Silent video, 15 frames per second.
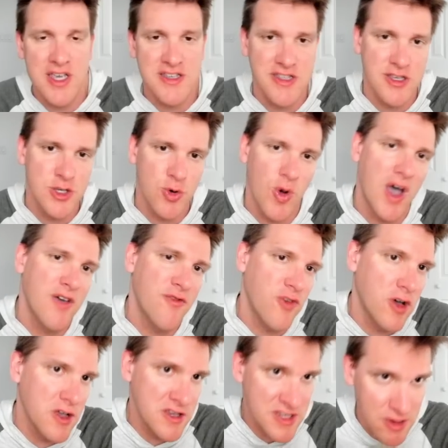the
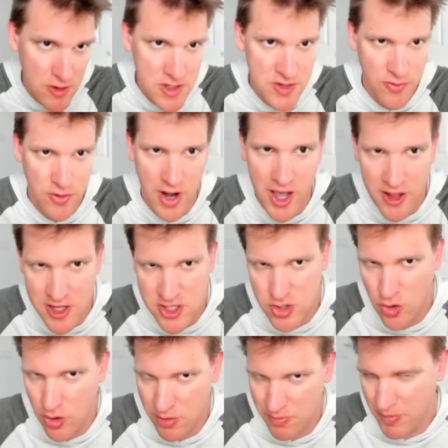Scryfall search for Elesh
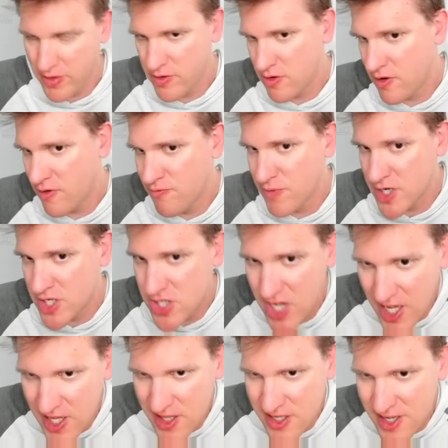Norn, Mother of
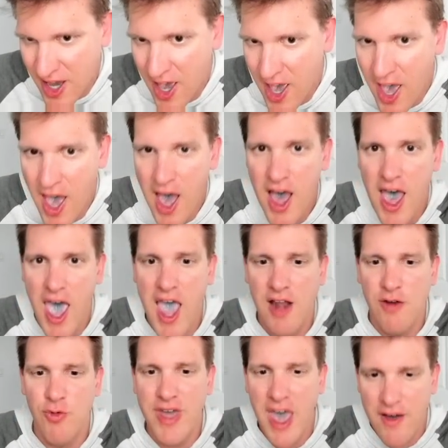Machines,
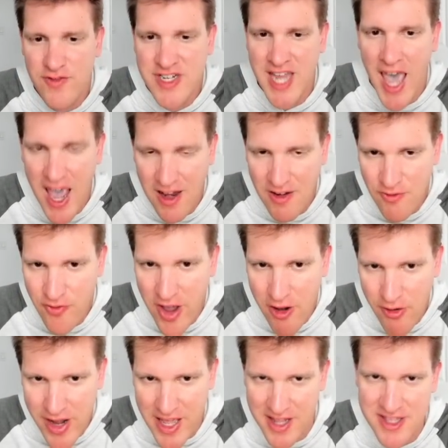and we have 10
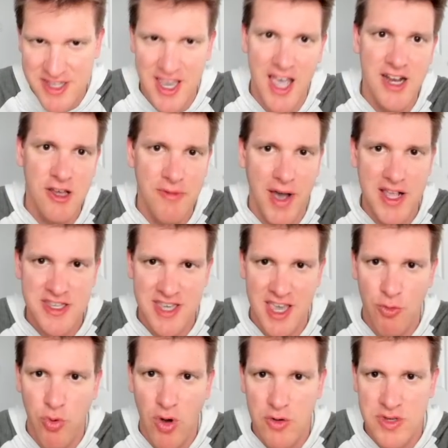variants. And you might say,
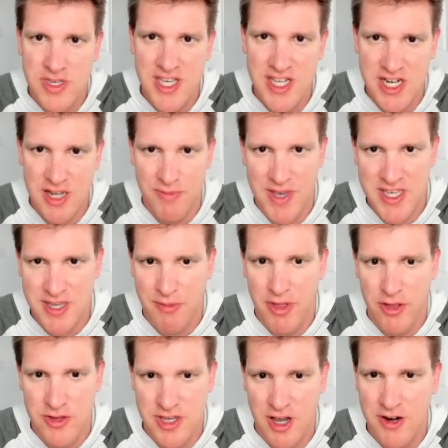whoa, CGB, some
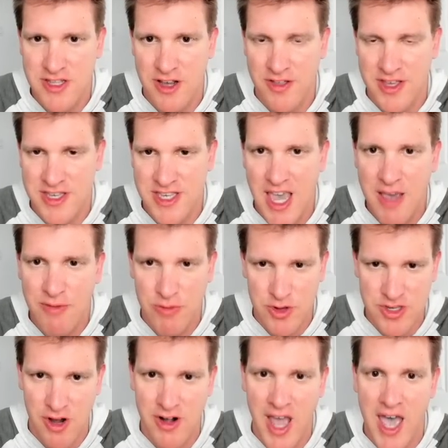of those arts are the same.
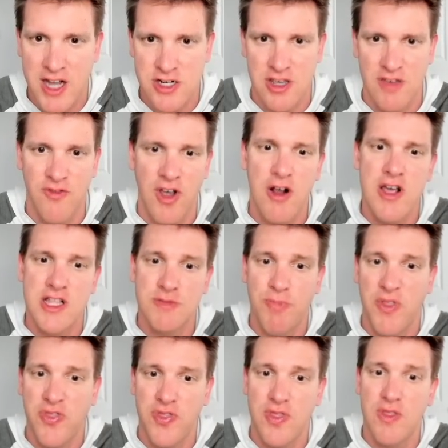Those aren't actually variants.
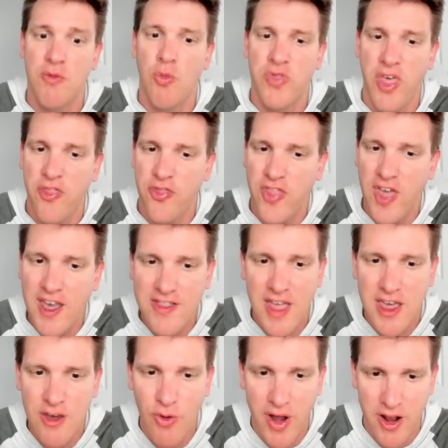But the thing
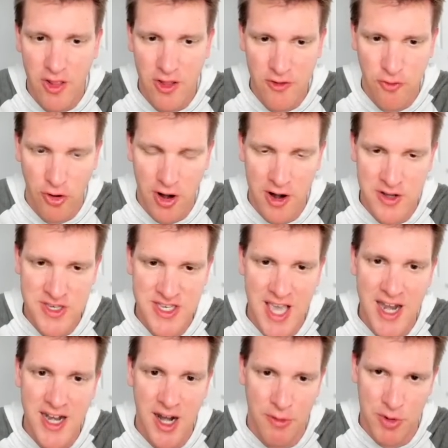that you want to look for are
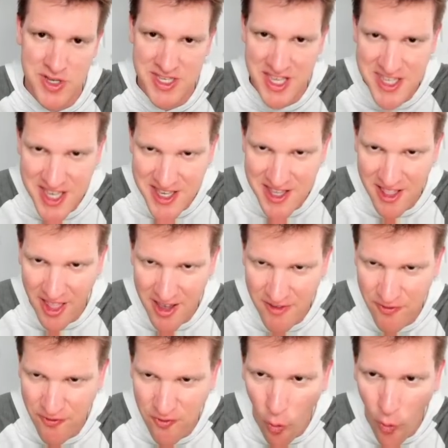set numbers. This isn't like
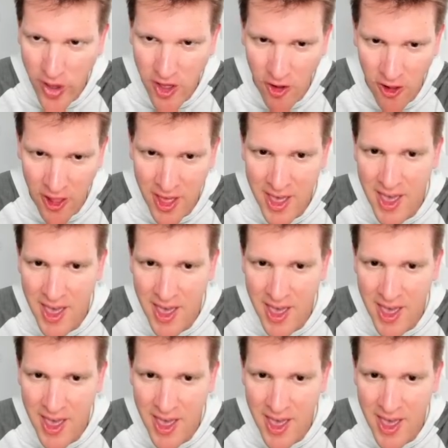foil